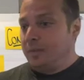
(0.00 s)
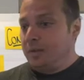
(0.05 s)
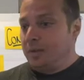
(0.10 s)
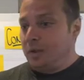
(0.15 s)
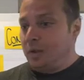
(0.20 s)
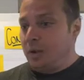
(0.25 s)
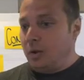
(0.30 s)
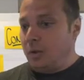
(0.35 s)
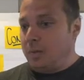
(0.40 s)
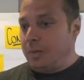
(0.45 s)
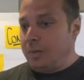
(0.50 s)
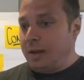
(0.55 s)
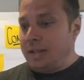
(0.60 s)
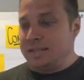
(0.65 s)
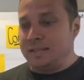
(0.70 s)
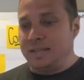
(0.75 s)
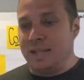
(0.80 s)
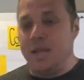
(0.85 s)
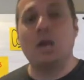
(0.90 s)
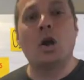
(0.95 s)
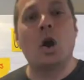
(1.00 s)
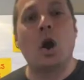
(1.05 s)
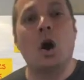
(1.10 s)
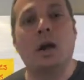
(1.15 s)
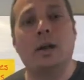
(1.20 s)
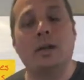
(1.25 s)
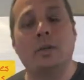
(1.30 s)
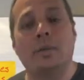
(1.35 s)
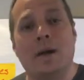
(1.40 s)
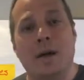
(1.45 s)
and when I say
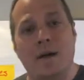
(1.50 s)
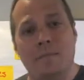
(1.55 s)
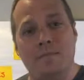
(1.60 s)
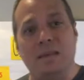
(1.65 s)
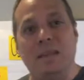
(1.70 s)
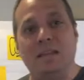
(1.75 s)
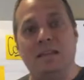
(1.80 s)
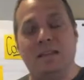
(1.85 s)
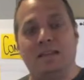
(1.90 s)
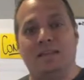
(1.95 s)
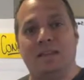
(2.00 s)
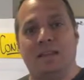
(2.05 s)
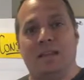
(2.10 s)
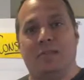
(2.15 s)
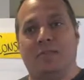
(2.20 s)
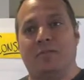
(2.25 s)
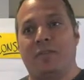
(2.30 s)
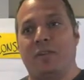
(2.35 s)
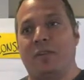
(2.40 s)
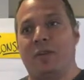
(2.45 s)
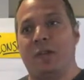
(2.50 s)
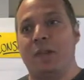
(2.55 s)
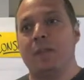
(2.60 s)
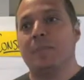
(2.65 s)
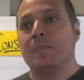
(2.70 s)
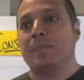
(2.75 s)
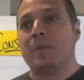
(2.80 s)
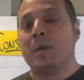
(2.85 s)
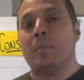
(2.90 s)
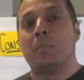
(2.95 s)
cog in the wheel, I mean this in a very
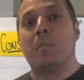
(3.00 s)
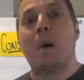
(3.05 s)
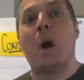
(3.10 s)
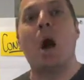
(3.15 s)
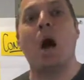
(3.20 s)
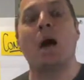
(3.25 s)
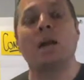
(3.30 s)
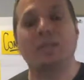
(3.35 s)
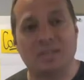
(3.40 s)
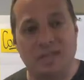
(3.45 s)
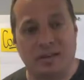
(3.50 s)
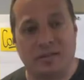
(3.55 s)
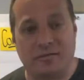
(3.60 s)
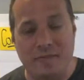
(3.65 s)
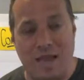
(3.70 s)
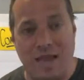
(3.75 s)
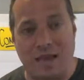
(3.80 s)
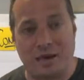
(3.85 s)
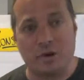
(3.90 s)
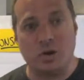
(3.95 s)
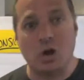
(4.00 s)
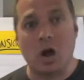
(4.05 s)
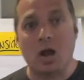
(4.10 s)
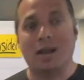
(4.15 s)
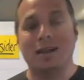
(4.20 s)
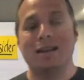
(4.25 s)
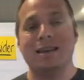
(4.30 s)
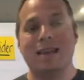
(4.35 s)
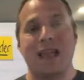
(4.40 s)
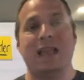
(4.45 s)
positive manner, not
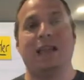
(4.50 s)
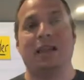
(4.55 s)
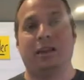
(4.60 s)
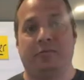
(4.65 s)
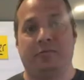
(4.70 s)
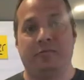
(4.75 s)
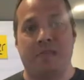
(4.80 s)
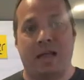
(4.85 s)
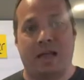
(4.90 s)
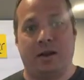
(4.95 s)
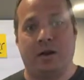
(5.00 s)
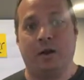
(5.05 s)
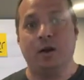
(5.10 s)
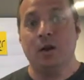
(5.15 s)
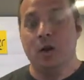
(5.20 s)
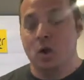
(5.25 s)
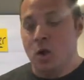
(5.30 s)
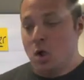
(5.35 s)
a negative manner.